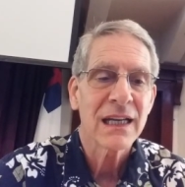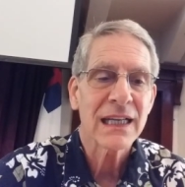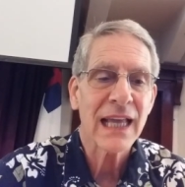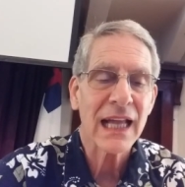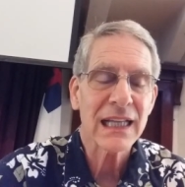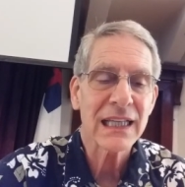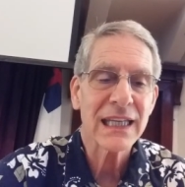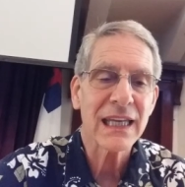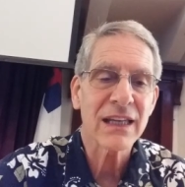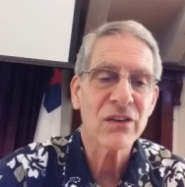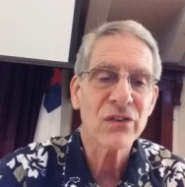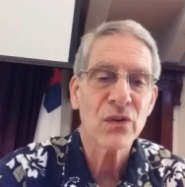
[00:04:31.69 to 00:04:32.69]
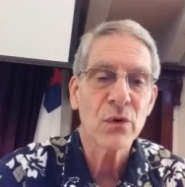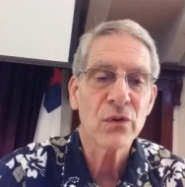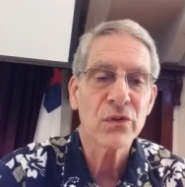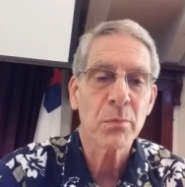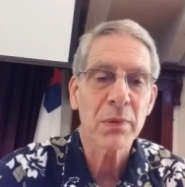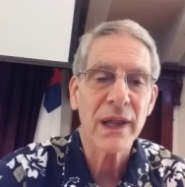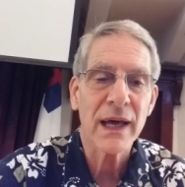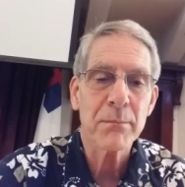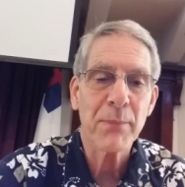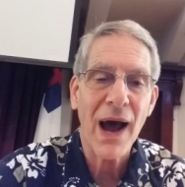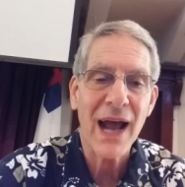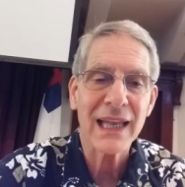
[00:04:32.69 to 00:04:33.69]
Galileans whose blood
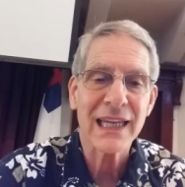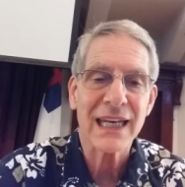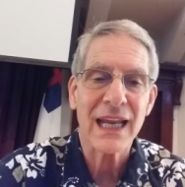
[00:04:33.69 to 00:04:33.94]
Pilate